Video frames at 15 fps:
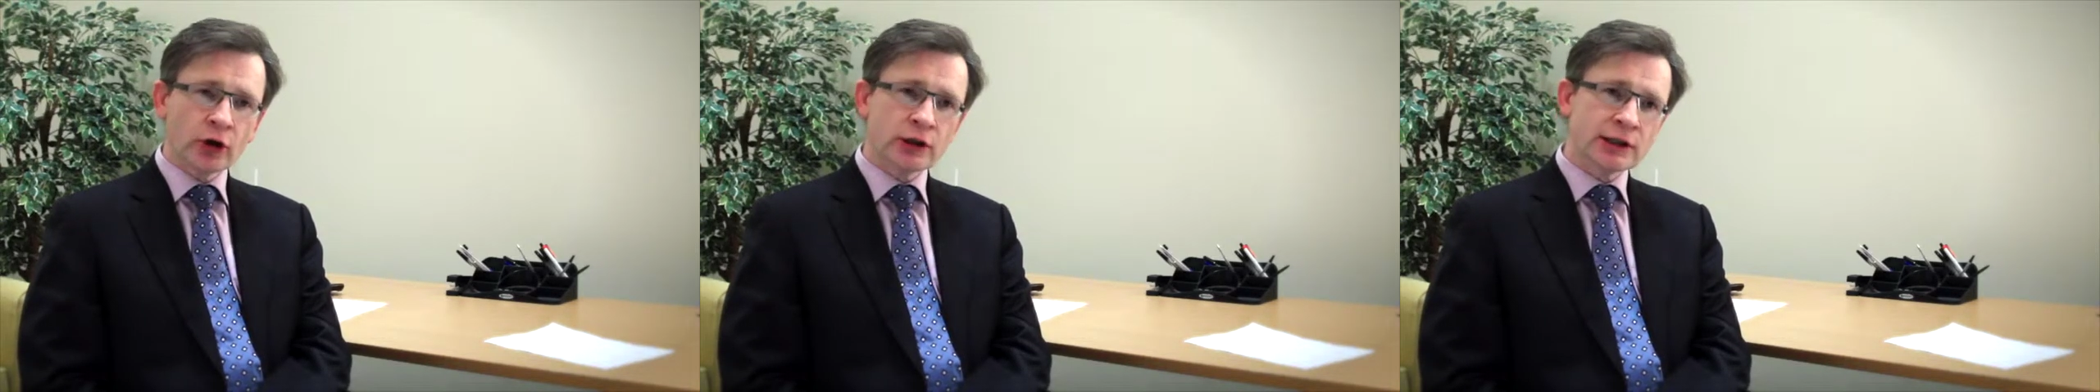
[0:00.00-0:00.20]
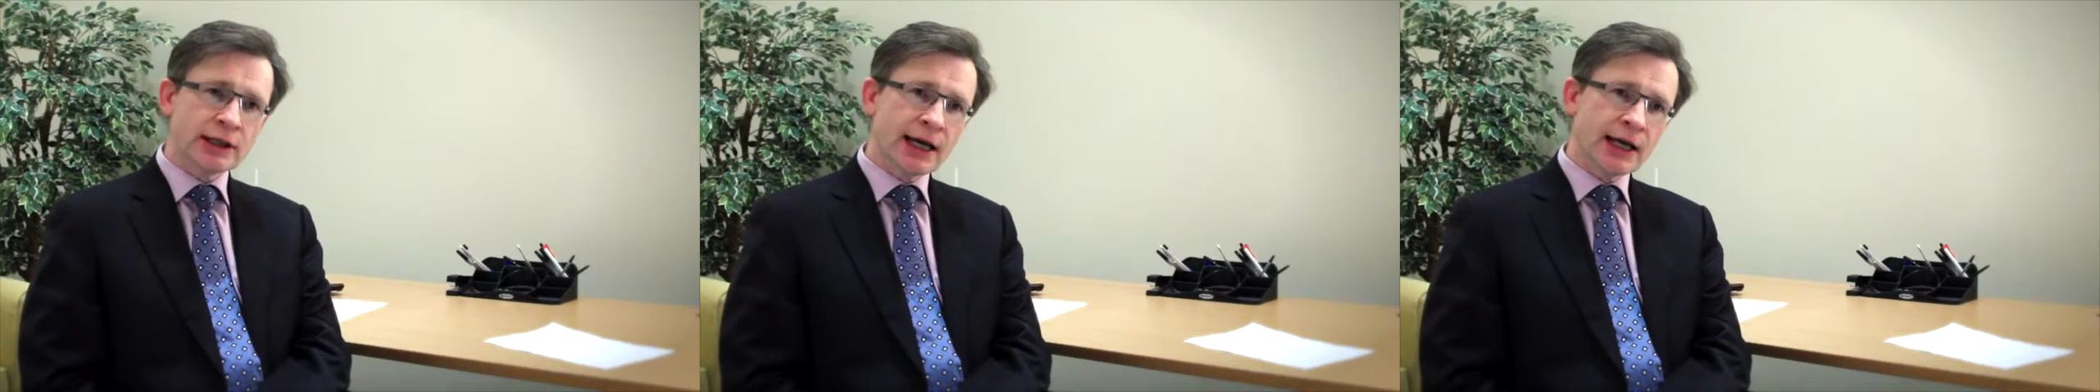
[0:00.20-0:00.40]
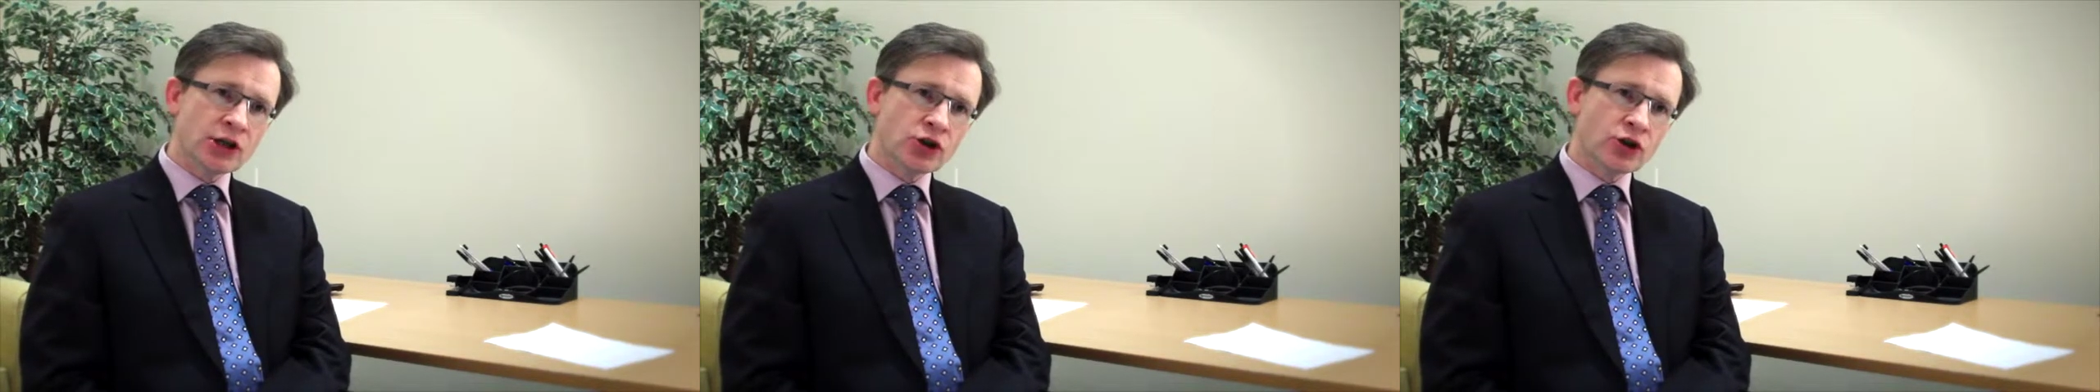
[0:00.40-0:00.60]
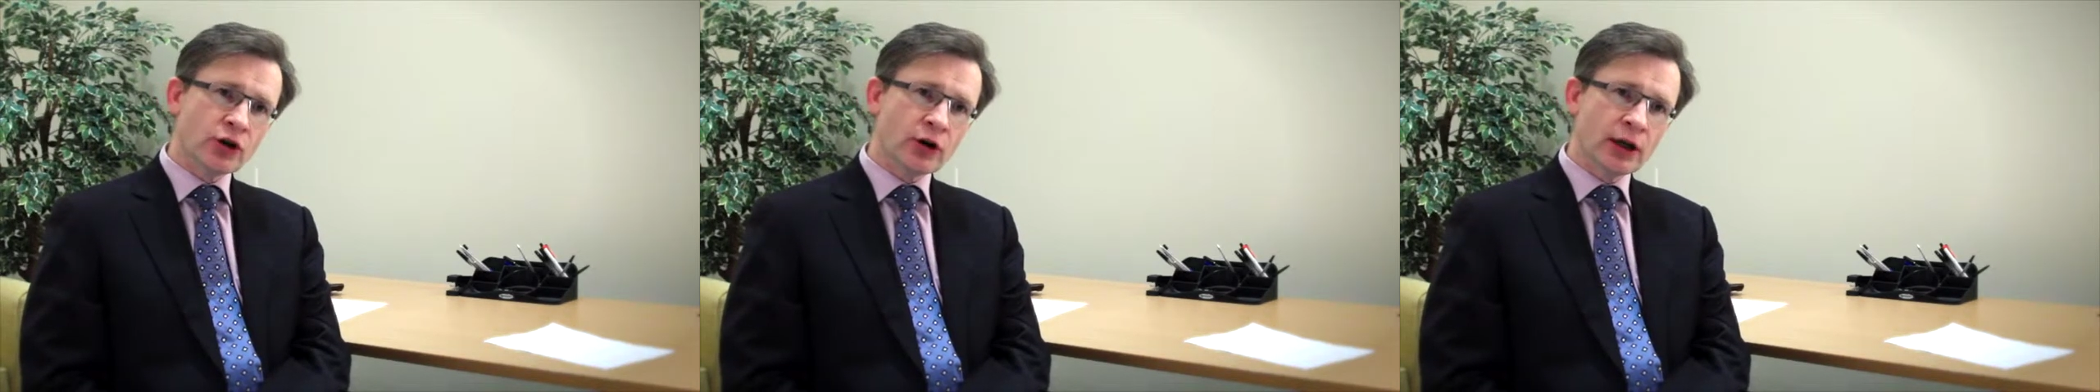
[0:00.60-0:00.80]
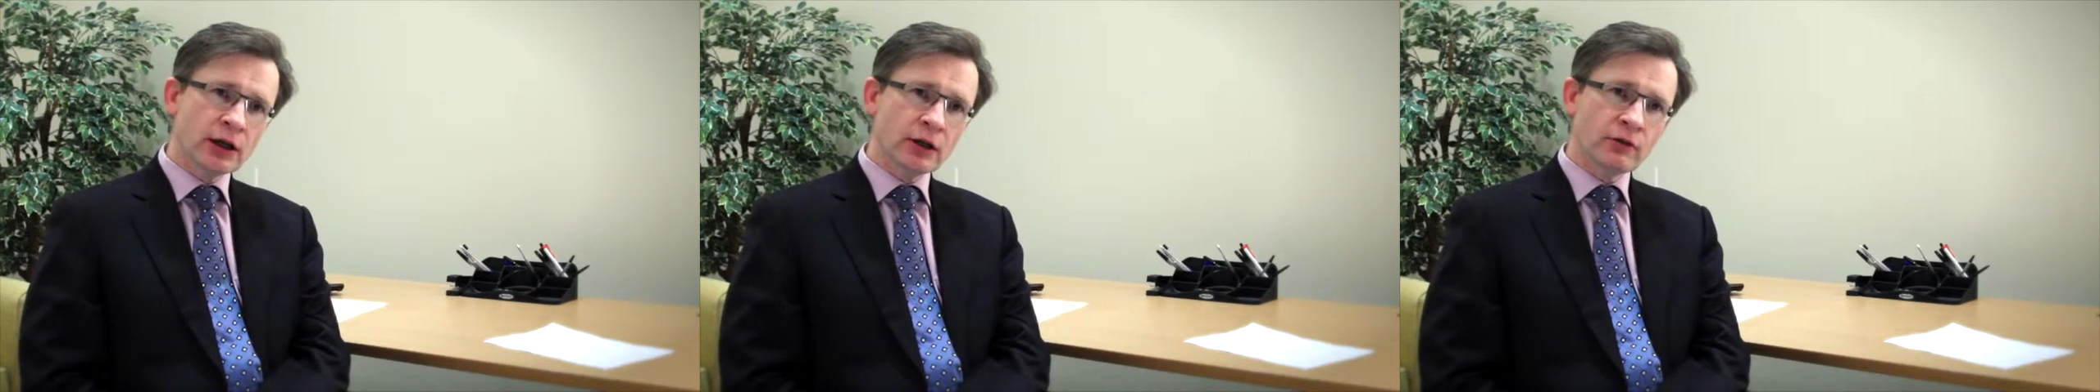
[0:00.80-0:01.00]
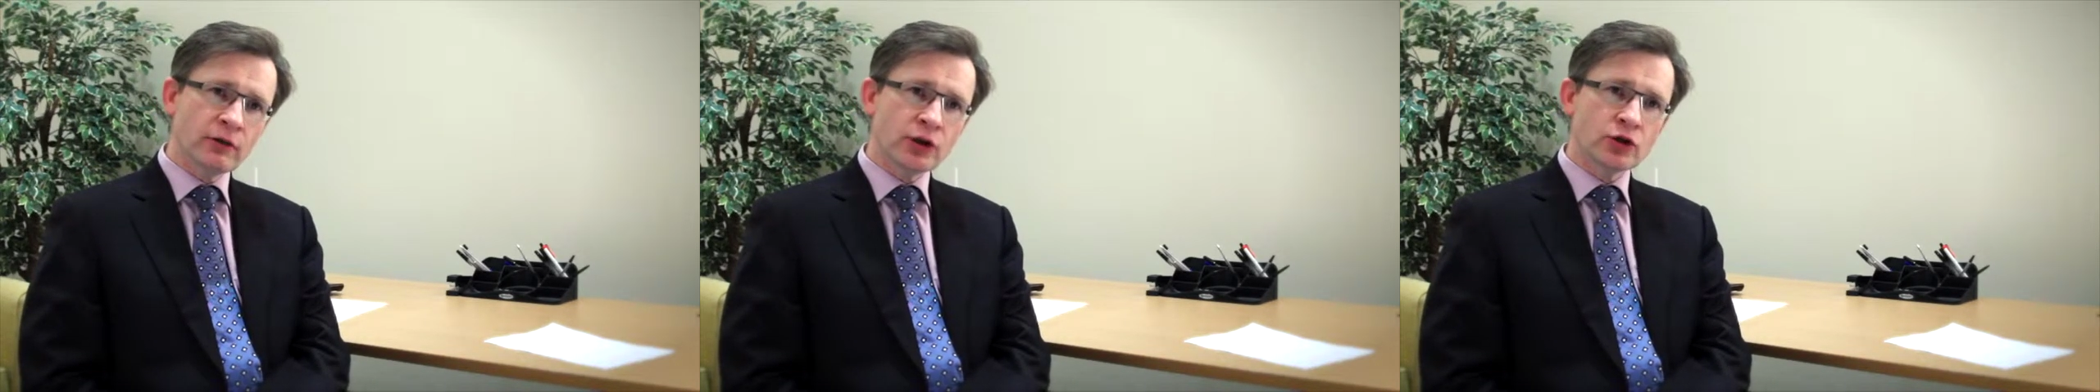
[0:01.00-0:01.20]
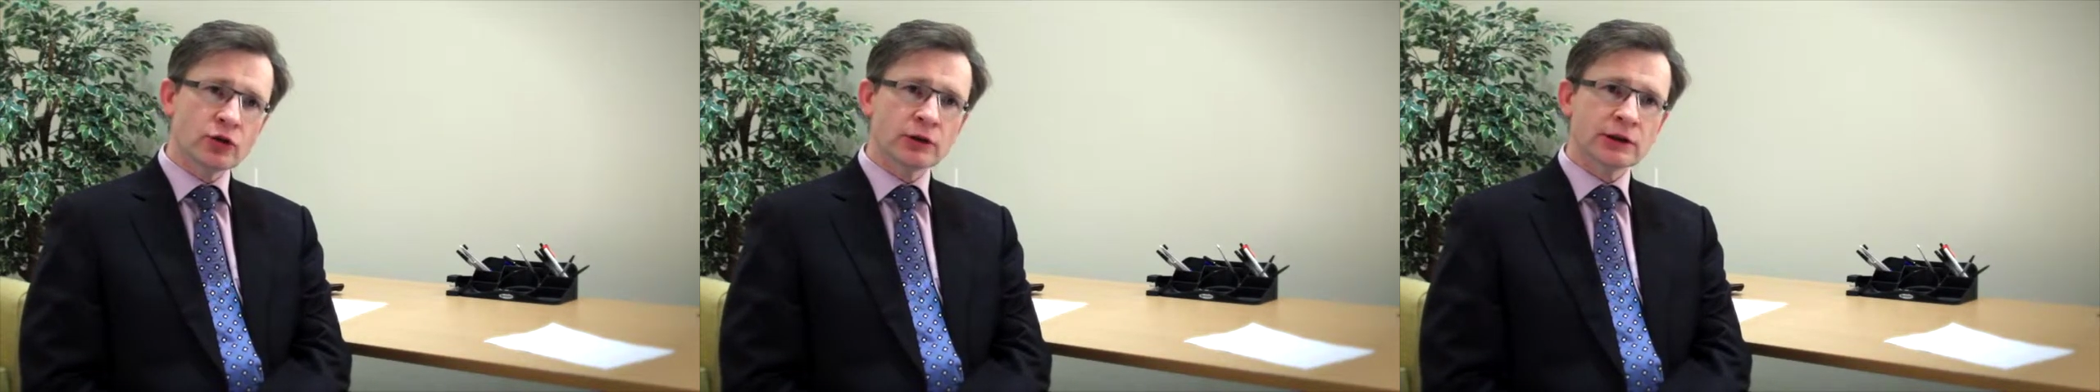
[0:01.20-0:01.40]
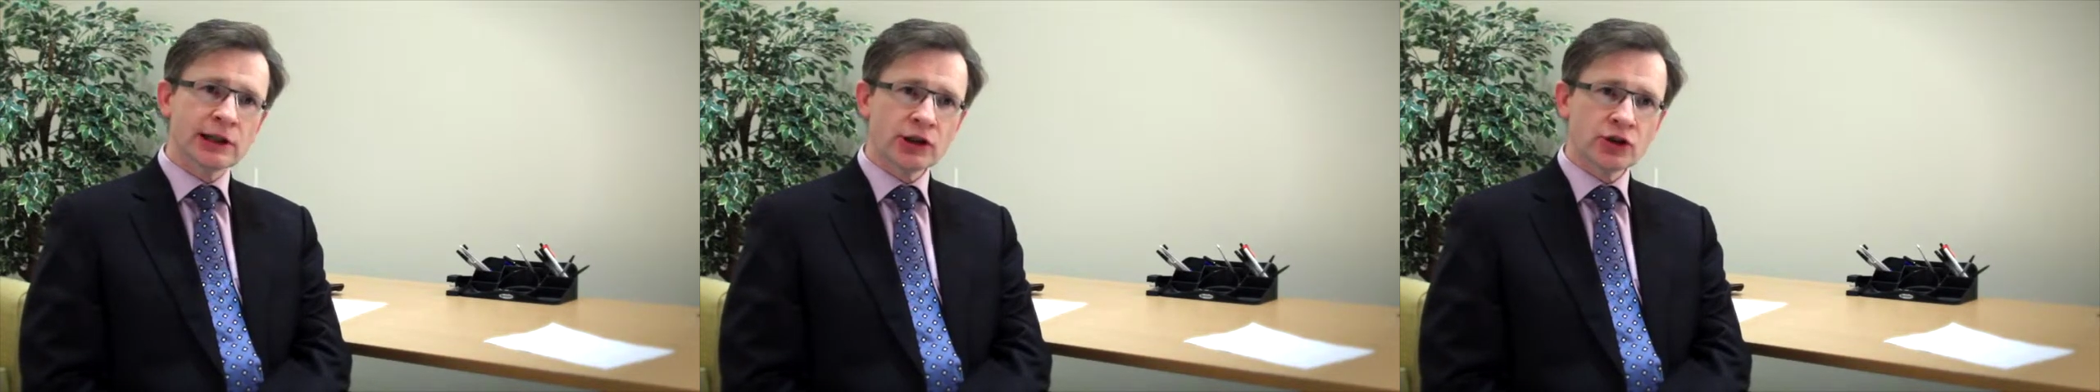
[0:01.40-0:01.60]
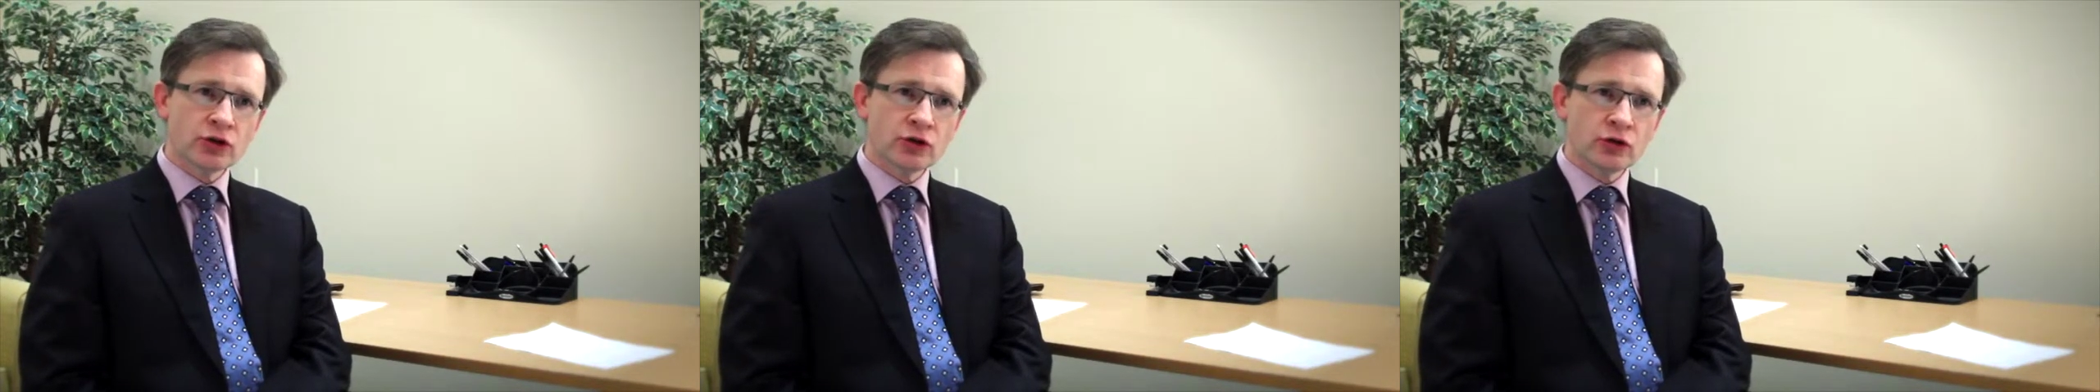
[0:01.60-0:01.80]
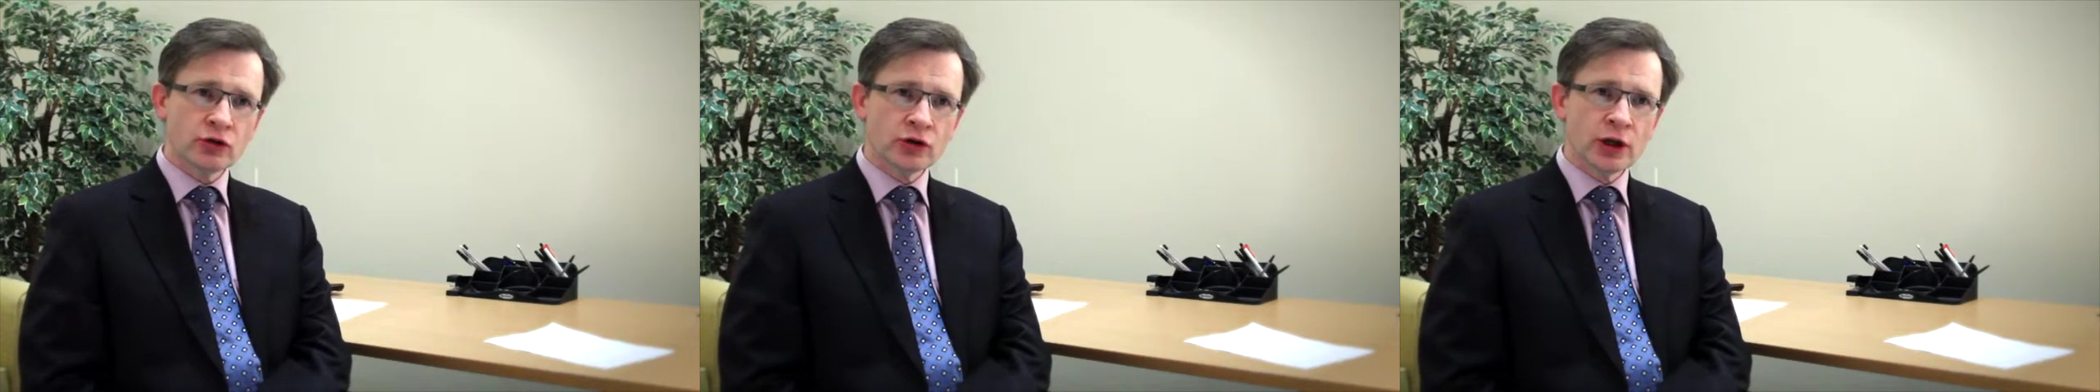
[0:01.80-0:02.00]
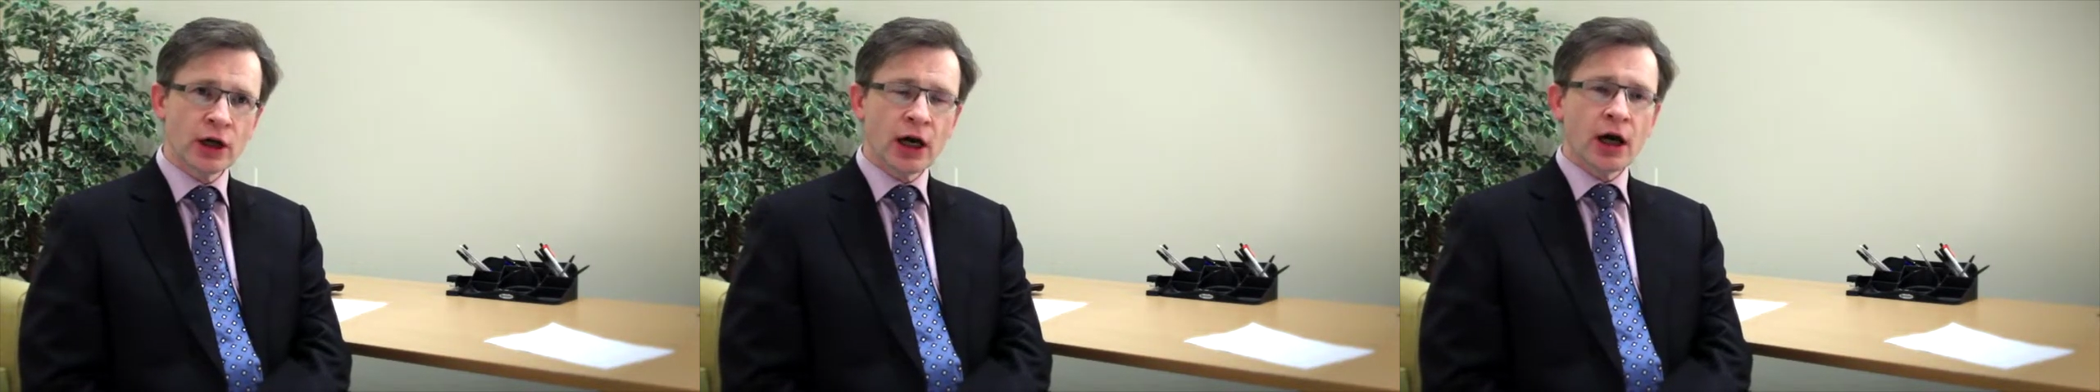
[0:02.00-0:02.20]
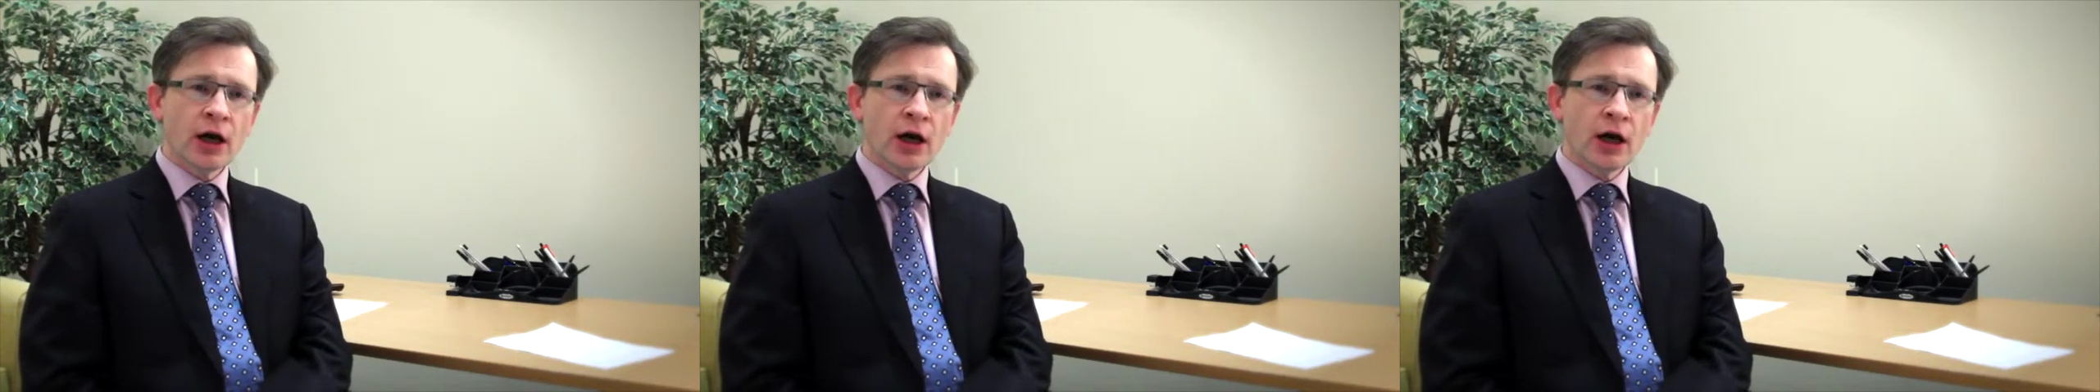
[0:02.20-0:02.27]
can assess your individual tissues,